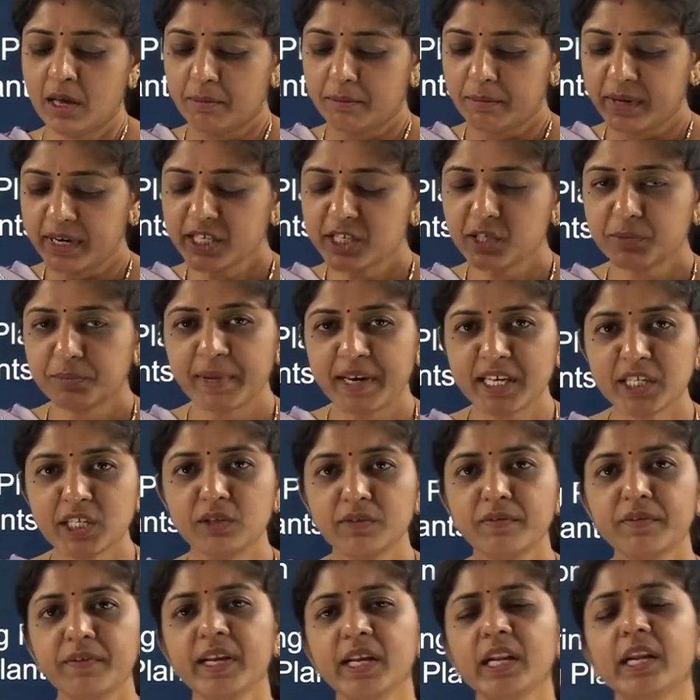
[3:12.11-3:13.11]
But
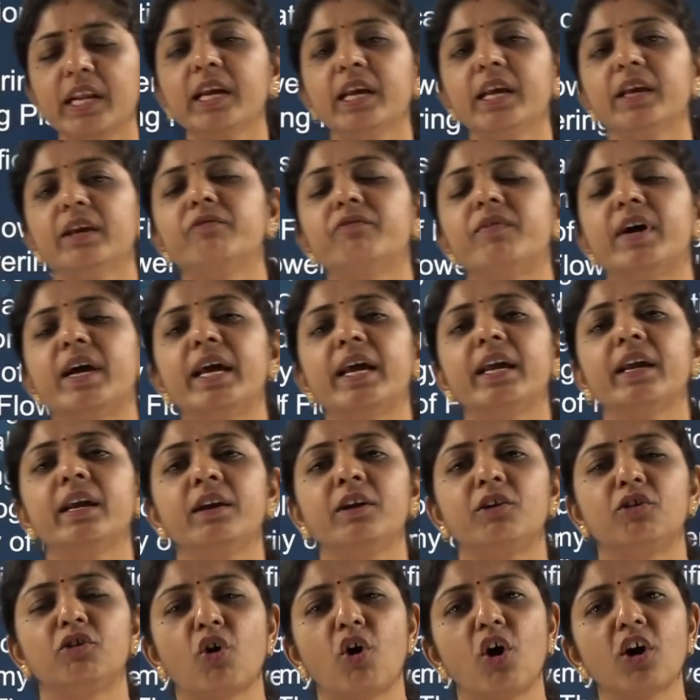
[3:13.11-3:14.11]
specifically if
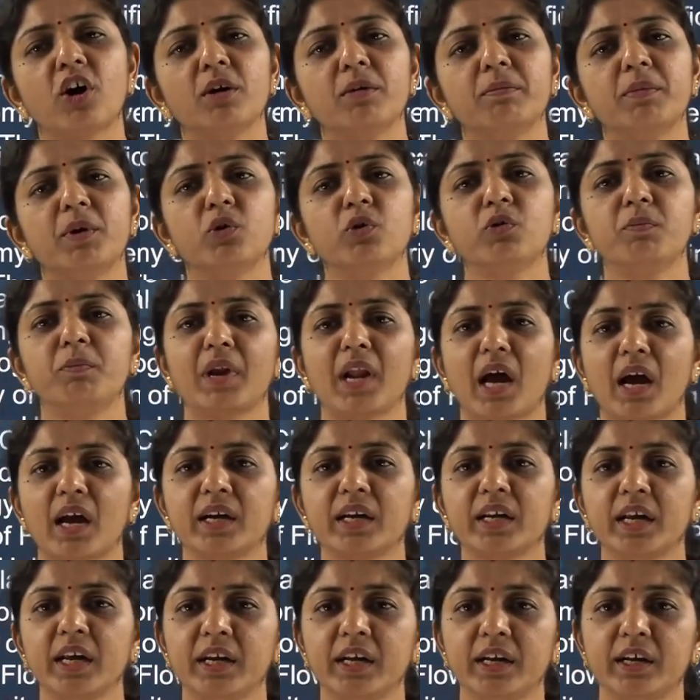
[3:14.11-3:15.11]
I talk about
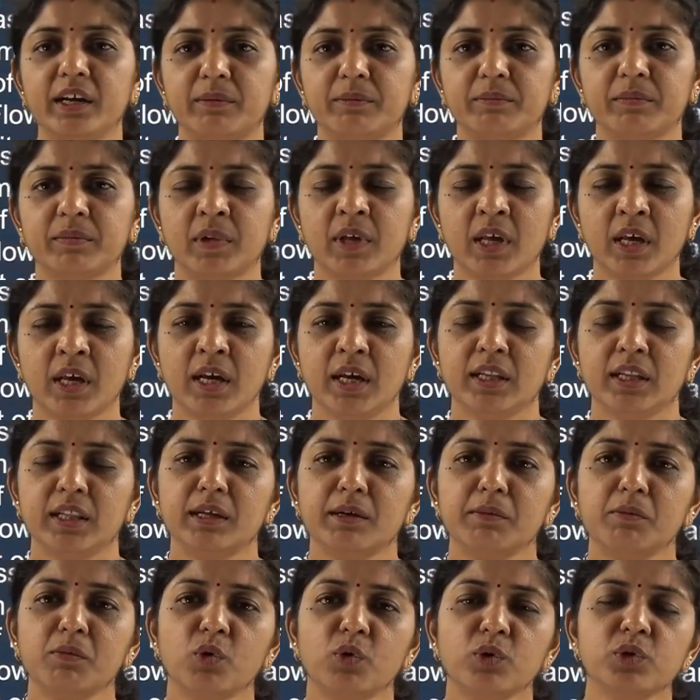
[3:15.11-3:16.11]
plant kingdom,
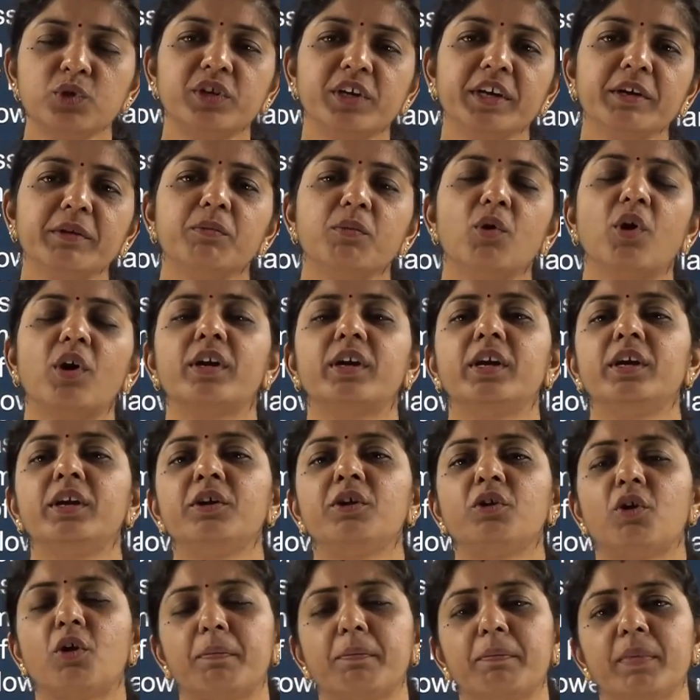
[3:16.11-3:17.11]
the most
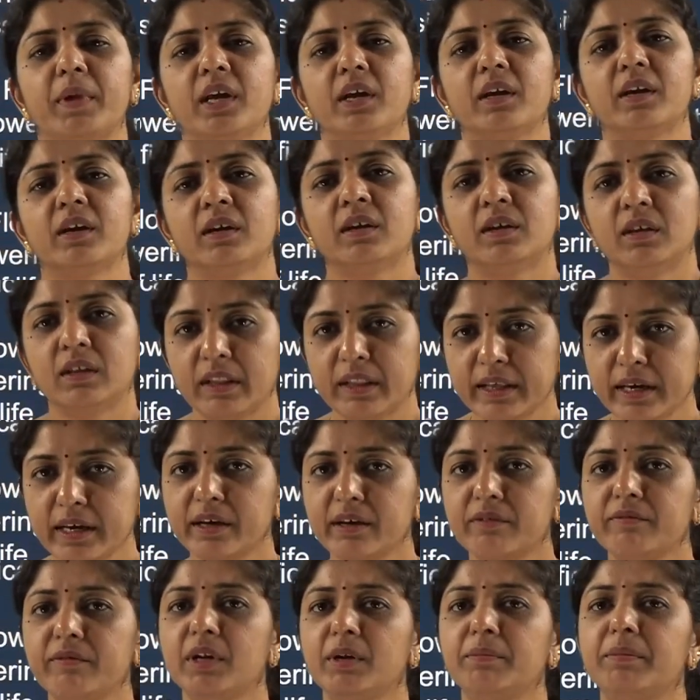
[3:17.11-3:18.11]
important topic
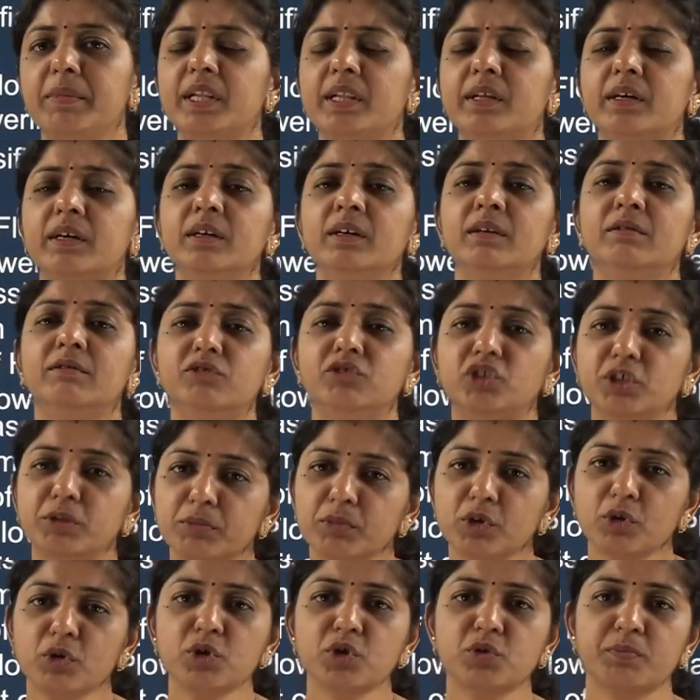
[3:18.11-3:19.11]
there will be the
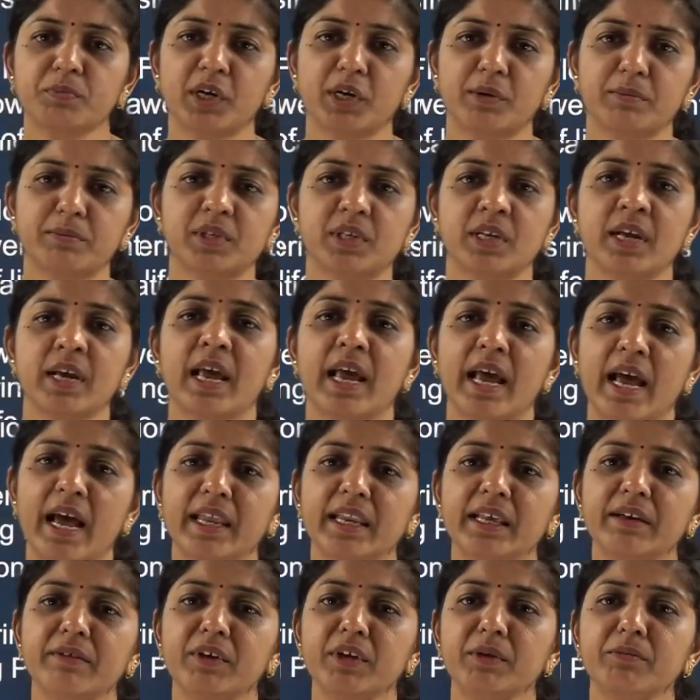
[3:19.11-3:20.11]
gymnosperms,
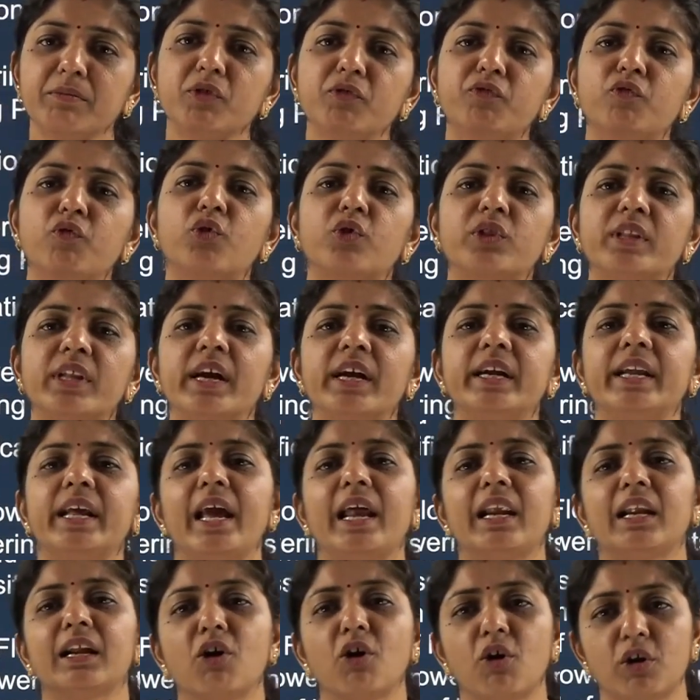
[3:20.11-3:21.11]
and even before that
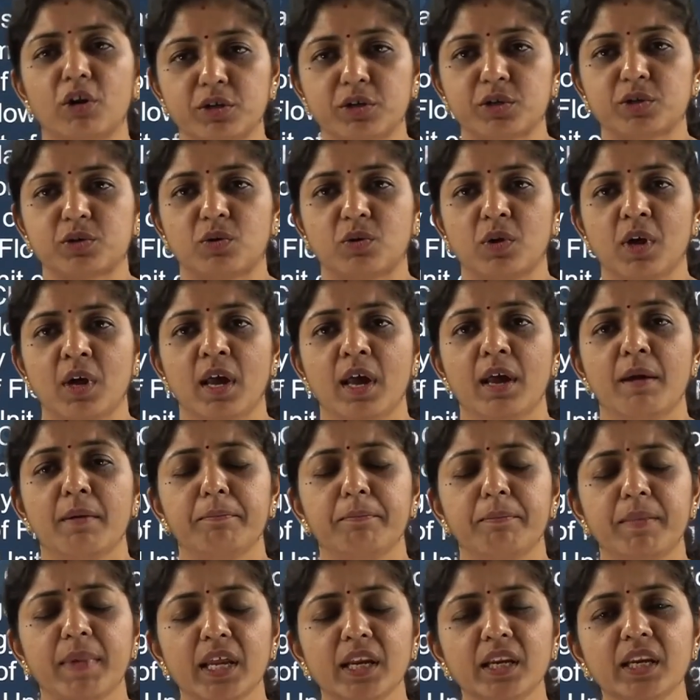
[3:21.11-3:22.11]
alga also.
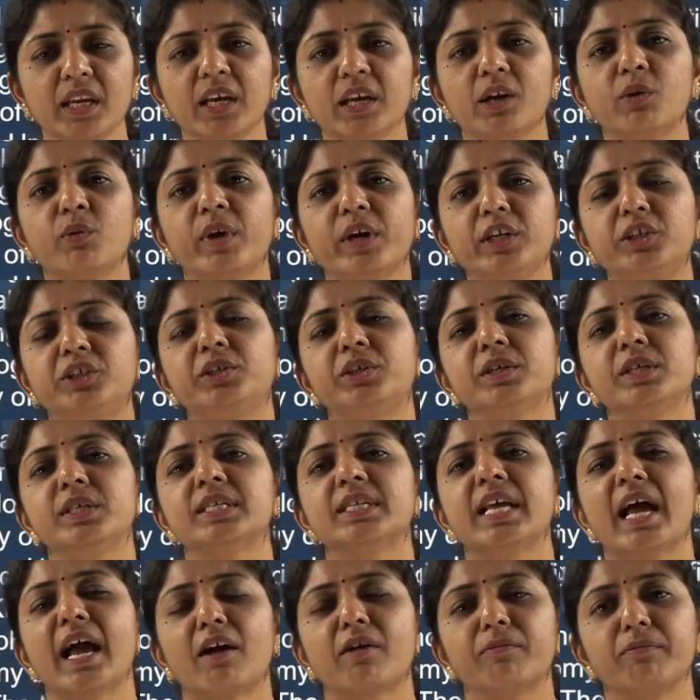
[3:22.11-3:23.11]
Many
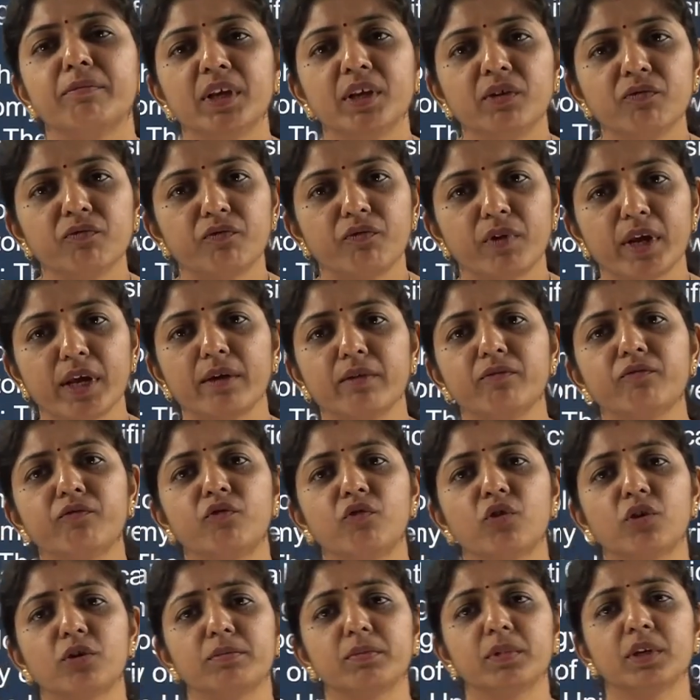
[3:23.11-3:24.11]
questions have been framed
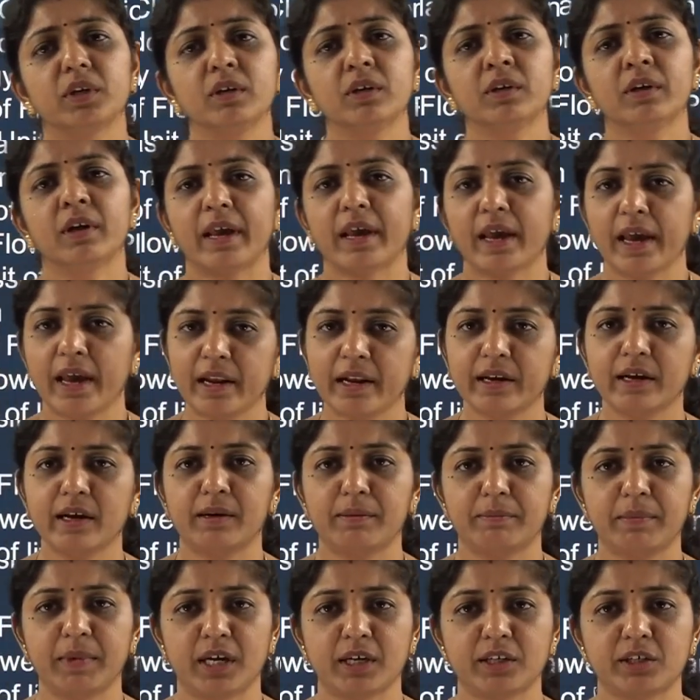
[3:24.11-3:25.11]
from the
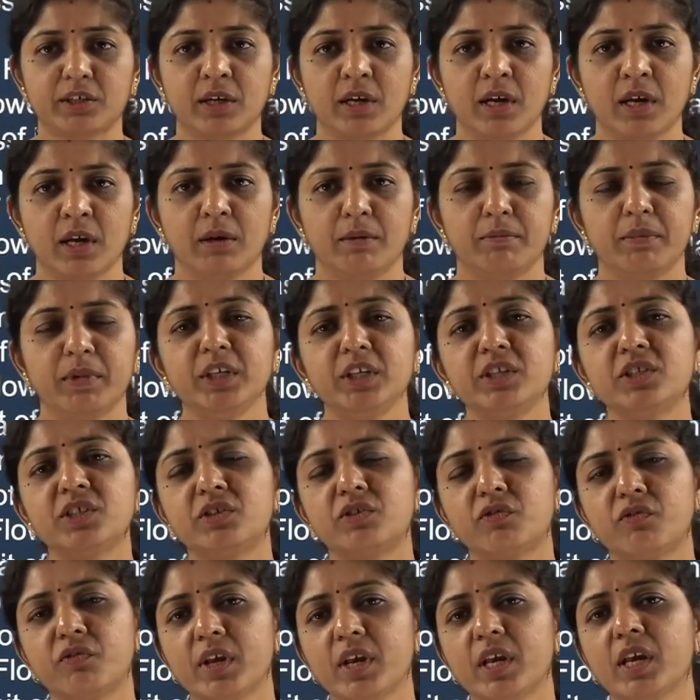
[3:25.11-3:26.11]
alga part,
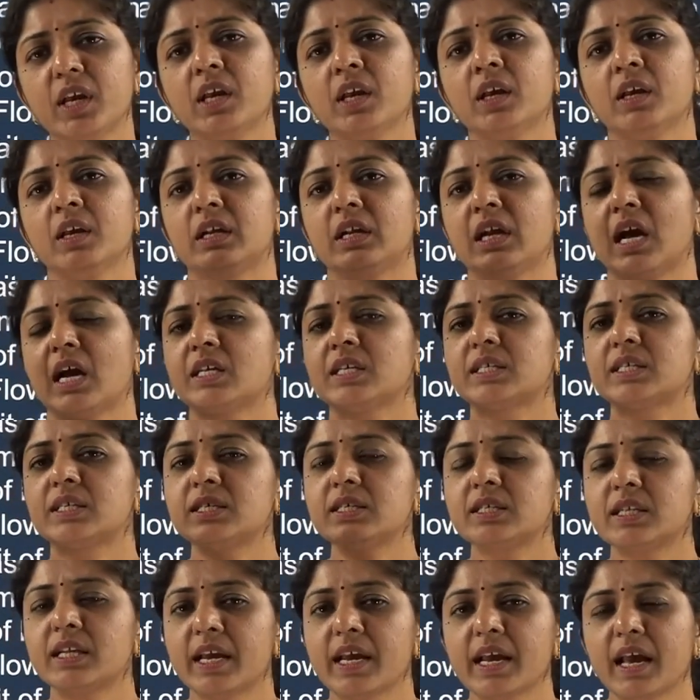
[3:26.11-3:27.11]
means 3
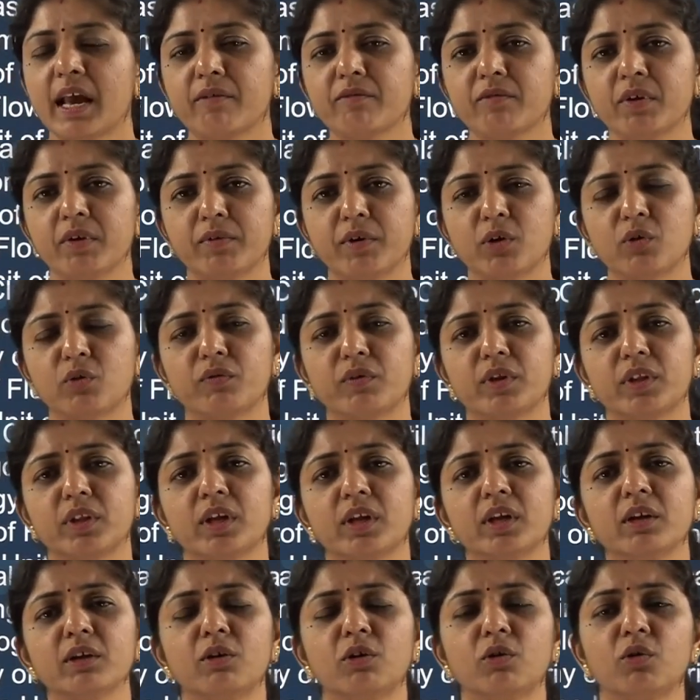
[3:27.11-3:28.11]
classes they have given over
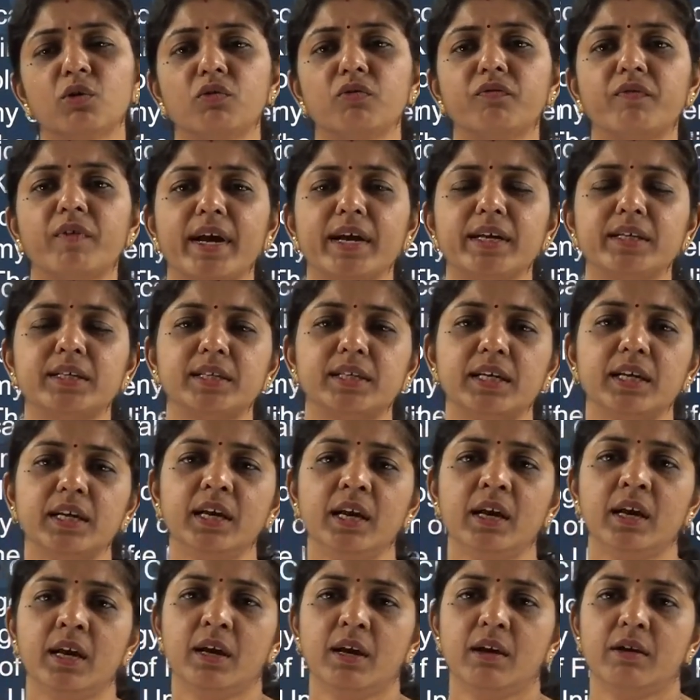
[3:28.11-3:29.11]
there,
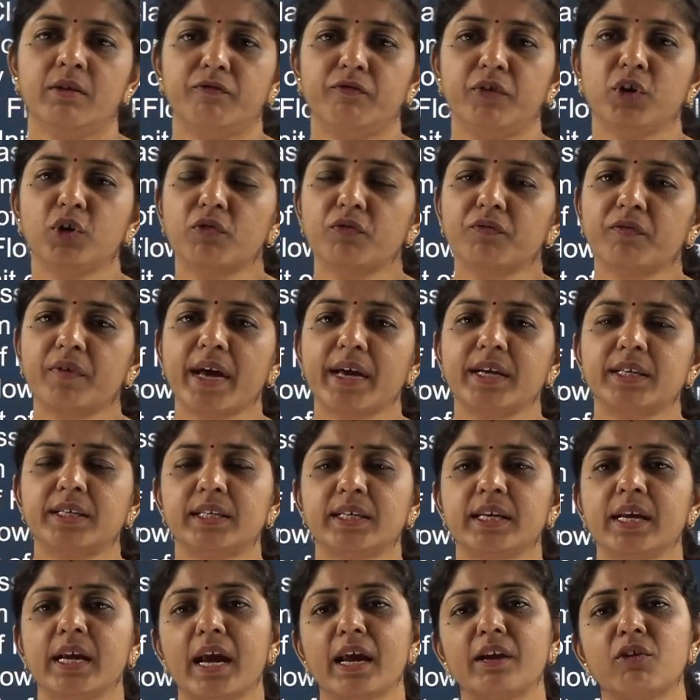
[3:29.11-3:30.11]
chlorophyceae,
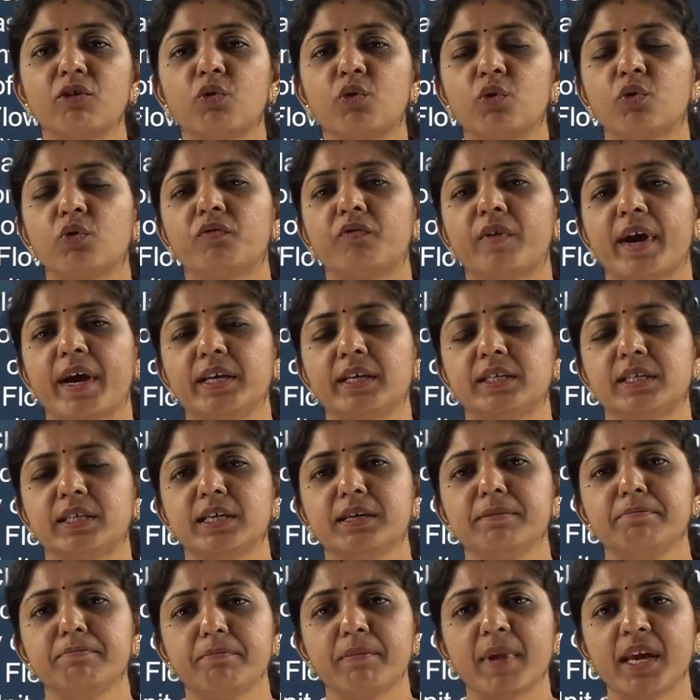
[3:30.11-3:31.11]
phaeophyceae and
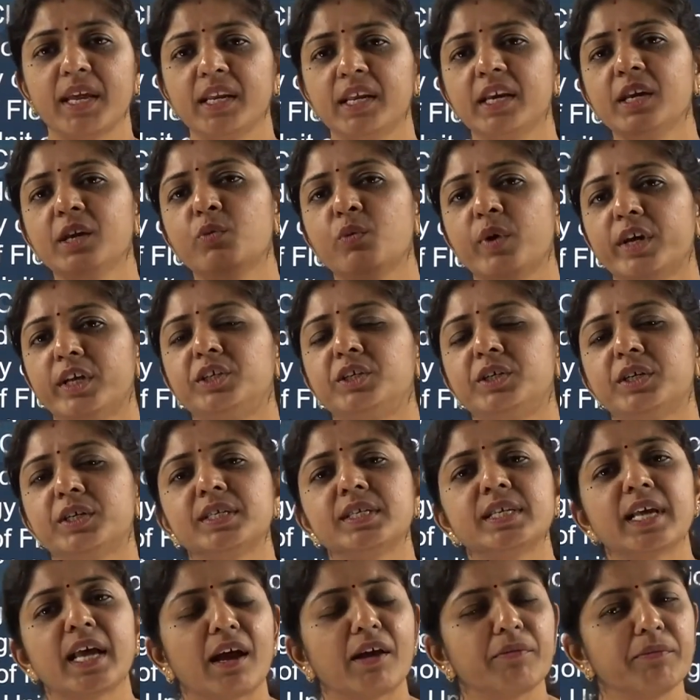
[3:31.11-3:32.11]
rhodophyceae. Many
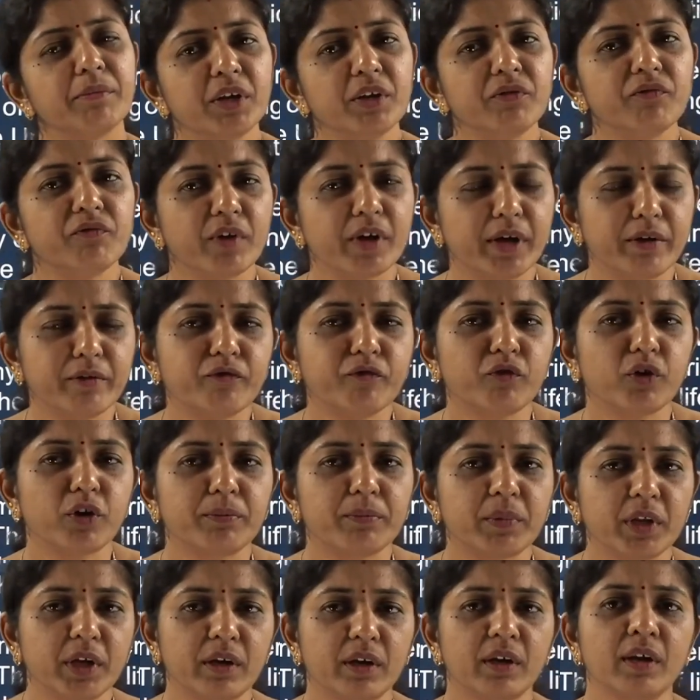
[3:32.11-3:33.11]
questions have been framed
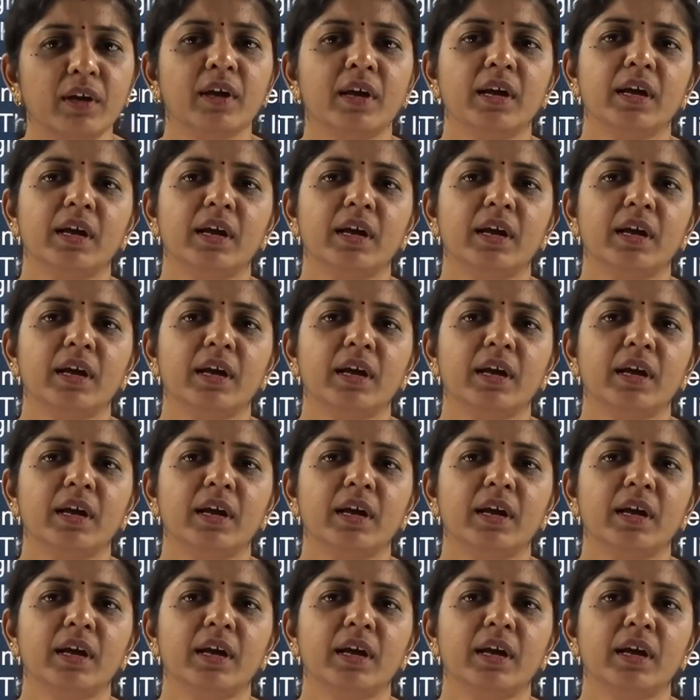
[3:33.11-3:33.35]
from there.